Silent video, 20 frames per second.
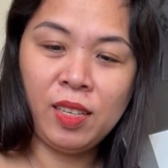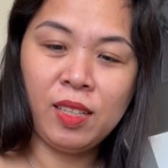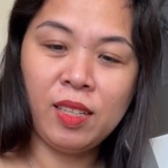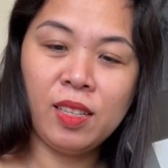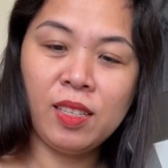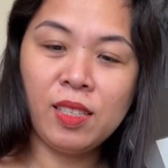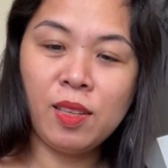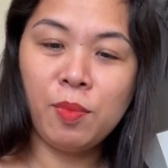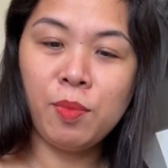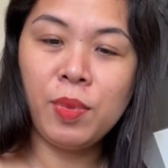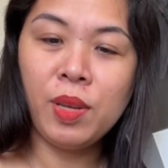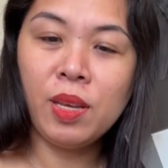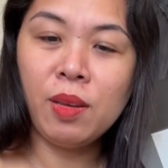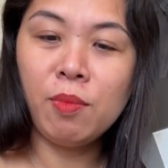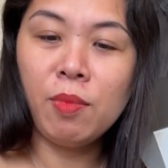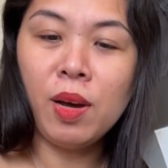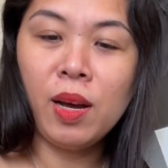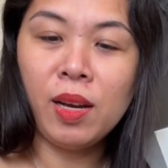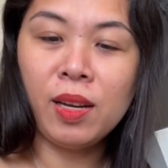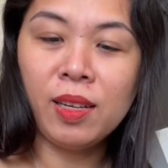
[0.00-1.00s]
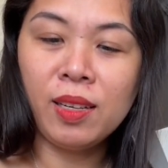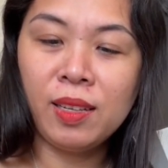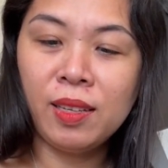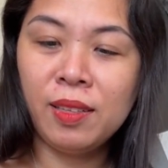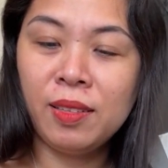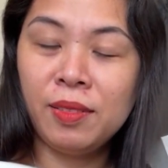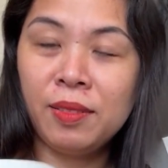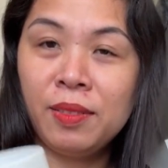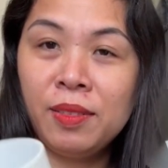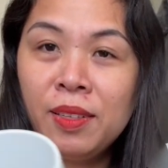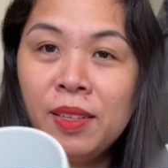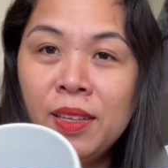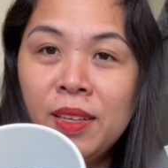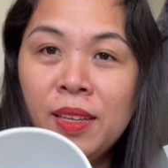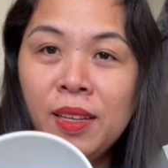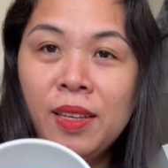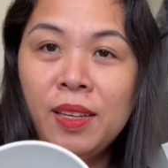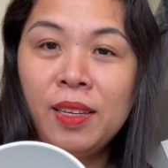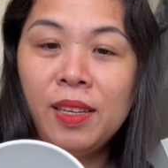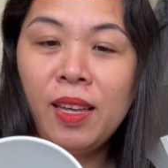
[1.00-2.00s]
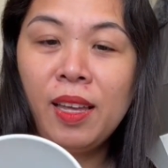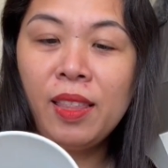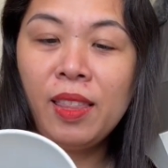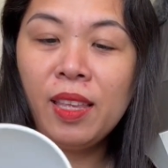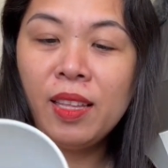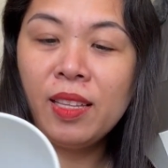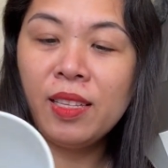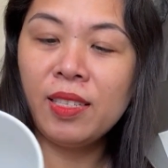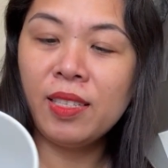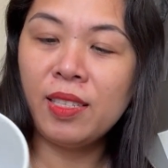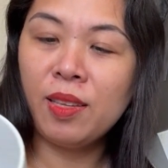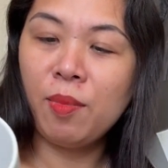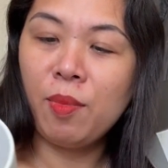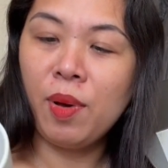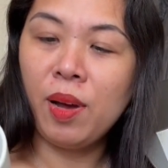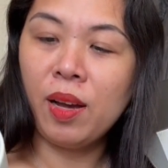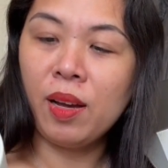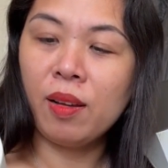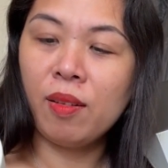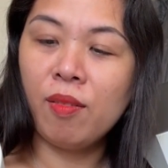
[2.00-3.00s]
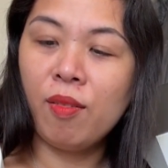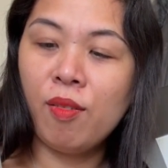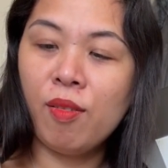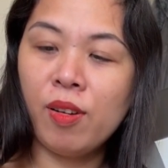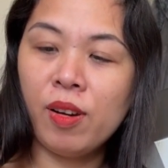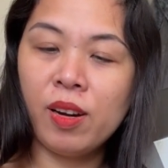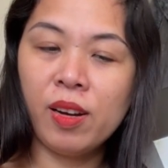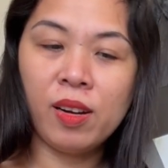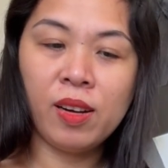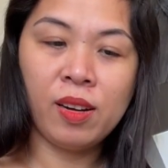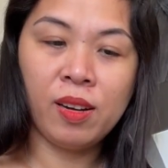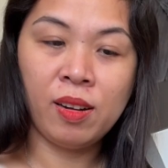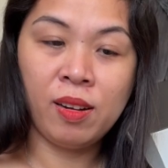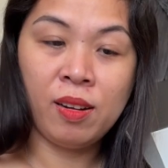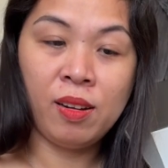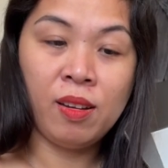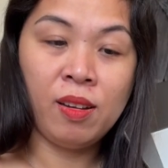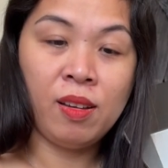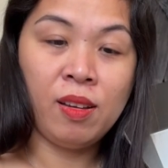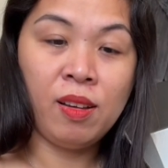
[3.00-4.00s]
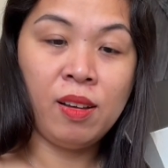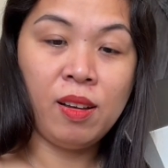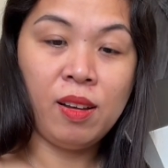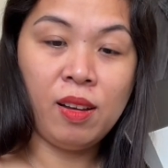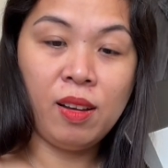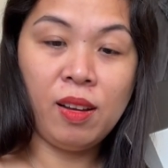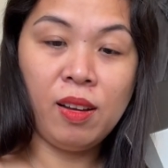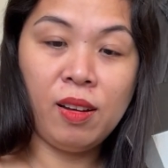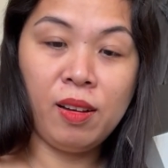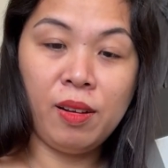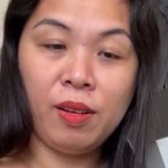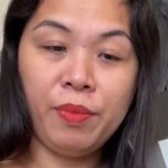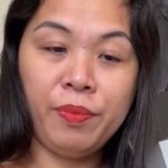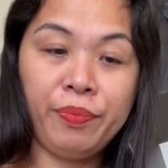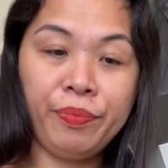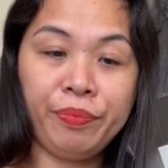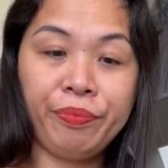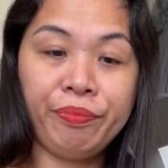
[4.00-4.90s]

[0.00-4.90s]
It's a big mug. I think this is a mug or a